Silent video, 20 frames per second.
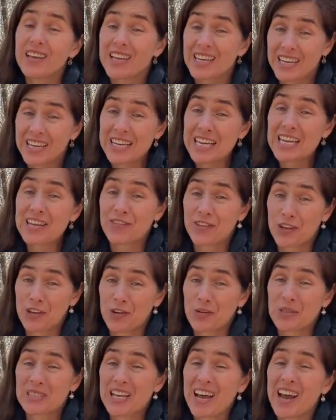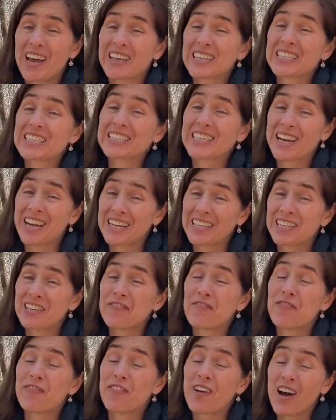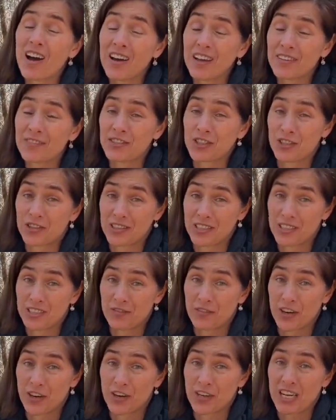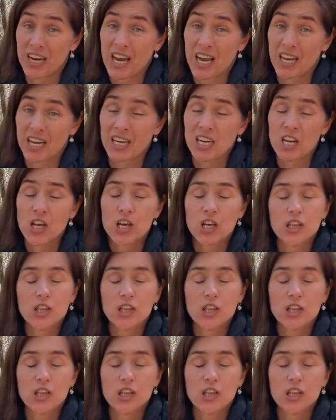It can even go as high as 95 degrees Fahrenheit,